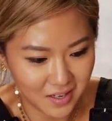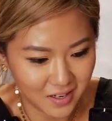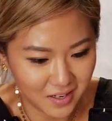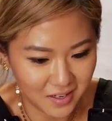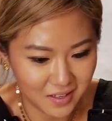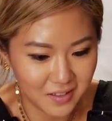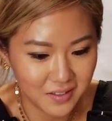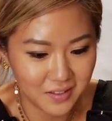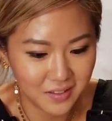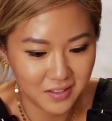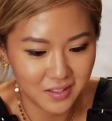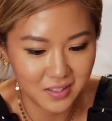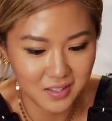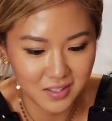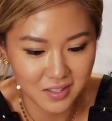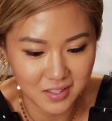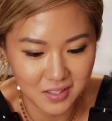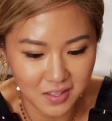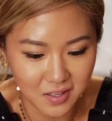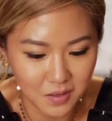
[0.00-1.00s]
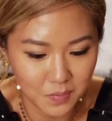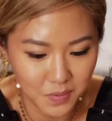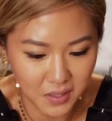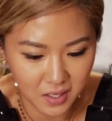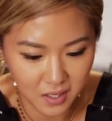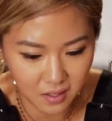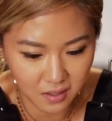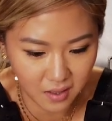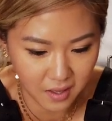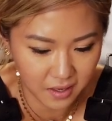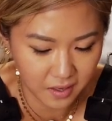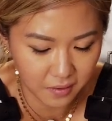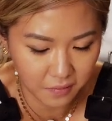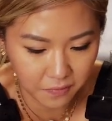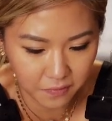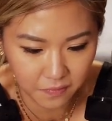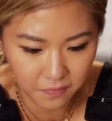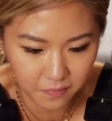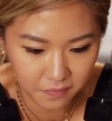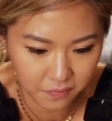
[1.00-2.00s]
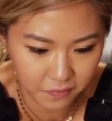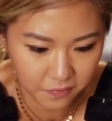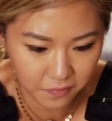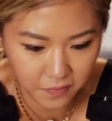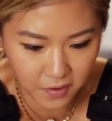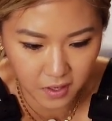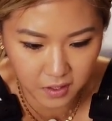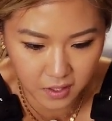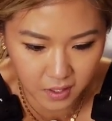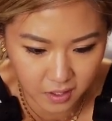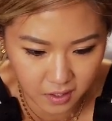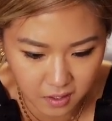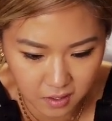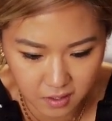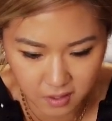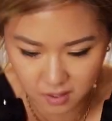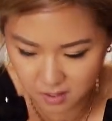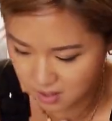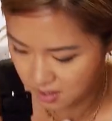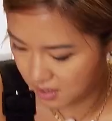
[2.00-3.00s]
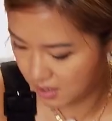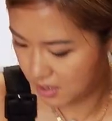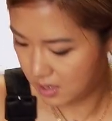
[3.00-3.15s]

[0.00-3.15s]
Yeah, this is gonna be like good.